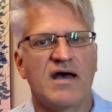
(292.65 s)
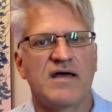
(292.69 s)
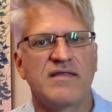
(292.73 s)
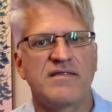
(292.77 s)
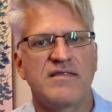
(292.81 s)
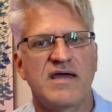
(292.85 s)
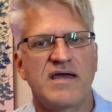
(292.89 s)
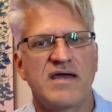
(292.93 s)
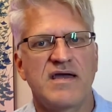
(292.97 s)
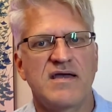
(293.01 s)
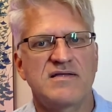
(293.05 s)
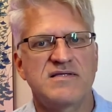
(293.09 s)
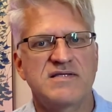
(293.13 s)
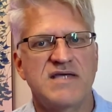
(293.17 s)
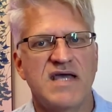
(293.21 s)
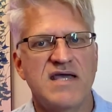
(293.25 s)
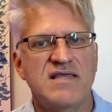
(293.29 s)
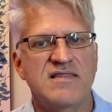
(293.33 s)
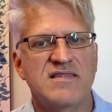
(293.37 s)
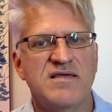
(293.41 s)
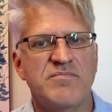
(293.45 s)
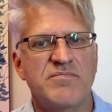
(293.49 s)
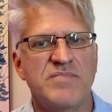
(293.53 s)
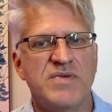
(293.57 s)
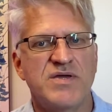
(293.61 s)
They
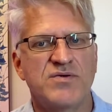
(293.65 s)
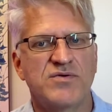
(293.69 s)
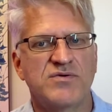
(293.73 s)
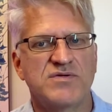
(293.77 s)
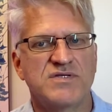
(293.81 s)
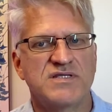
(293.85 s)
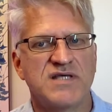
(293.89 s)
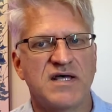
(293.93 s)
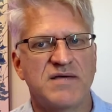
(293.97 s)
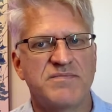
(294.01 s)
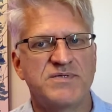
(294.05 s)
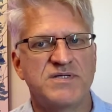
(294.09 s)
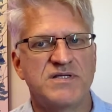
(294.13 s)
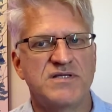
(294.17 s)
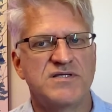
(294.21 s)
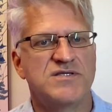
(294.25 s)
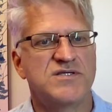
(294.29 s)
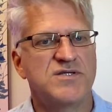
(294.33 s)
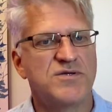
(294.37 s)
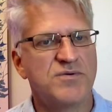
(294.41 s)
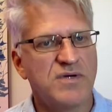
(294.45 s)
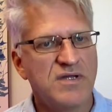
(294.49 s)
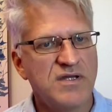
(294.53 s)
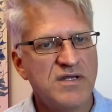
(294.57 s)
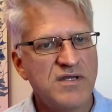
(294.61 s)
take the mineral substance
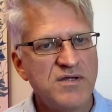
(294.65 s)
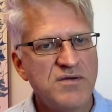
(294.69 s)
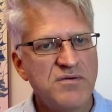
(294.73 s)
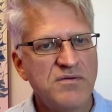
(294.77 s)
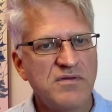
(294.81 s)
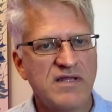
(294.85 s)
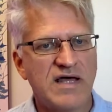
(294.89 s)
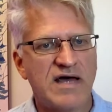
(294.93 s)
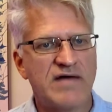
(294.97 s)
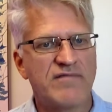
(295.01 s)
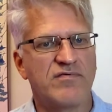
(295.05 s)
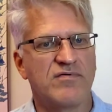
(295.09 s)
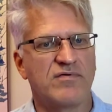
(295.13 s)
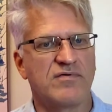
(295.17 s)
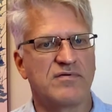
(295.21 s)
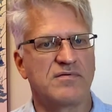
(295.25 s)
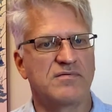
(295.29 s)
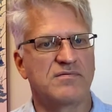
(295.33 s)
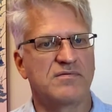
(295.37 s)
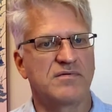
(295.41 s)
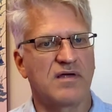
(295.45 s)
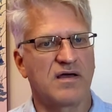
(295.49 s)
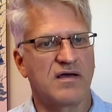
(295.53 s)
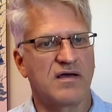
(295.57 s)
to a new level